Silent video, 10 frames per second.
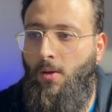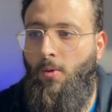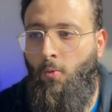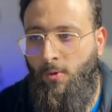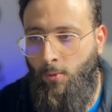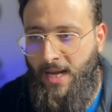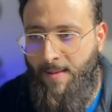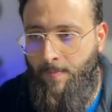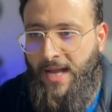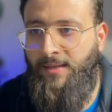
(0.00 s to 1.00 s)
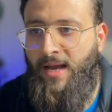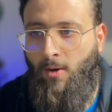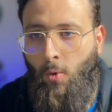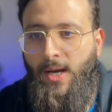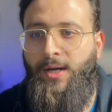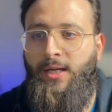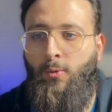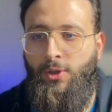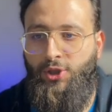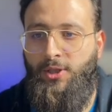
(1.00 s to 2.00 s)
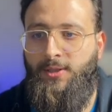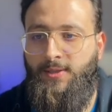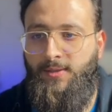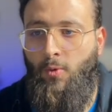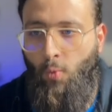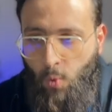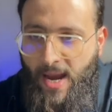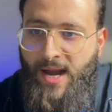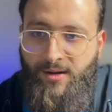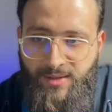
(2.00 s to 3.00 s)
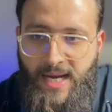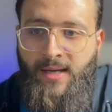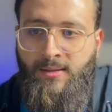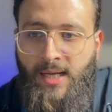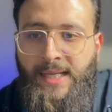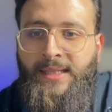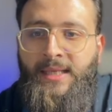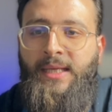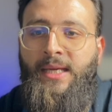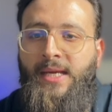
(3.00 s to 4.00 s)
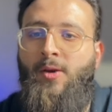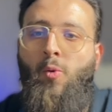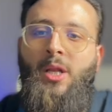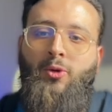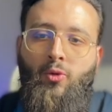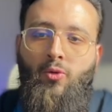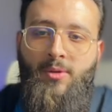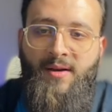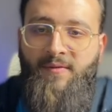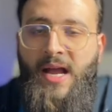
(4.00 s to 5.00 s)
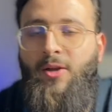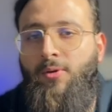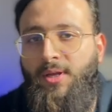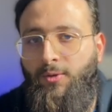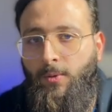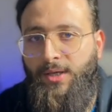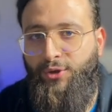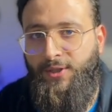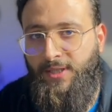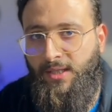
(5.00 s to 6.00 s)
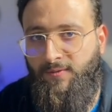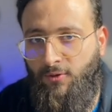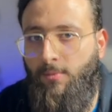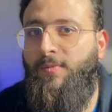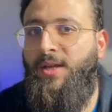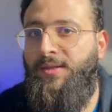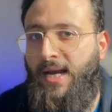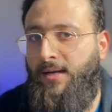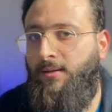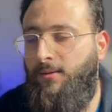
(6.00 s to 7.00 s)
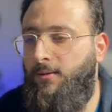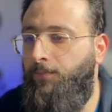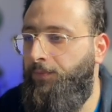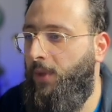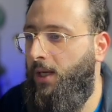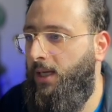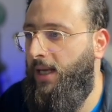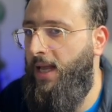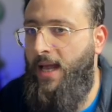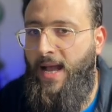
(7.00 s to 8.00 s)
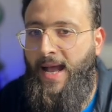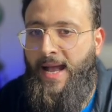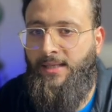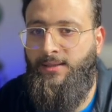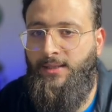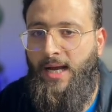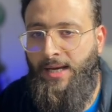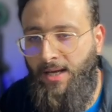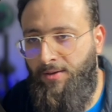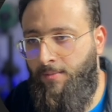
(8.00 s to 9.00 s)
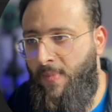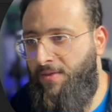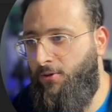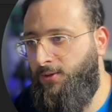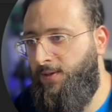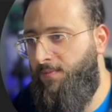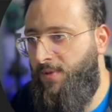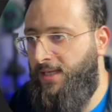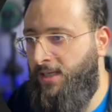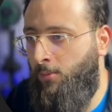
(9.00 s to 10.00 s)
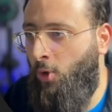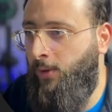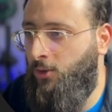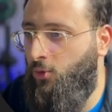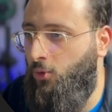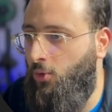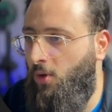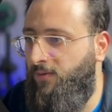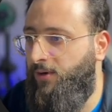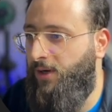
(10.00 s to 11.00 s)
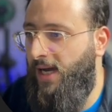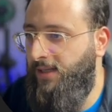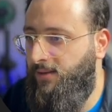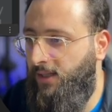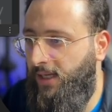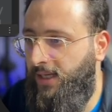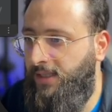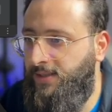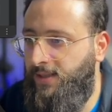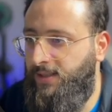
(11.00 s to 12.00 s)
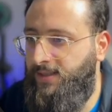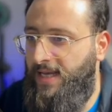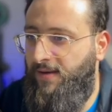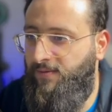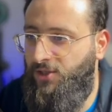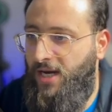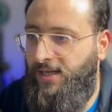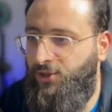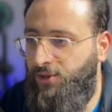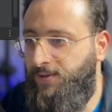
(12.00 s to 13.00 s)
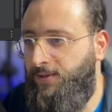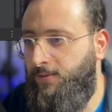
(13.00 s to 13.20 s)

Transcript: we will append a query, which is where tenant ID equal to the value that we received from the tenant. And another method that I'm going to override is save changes.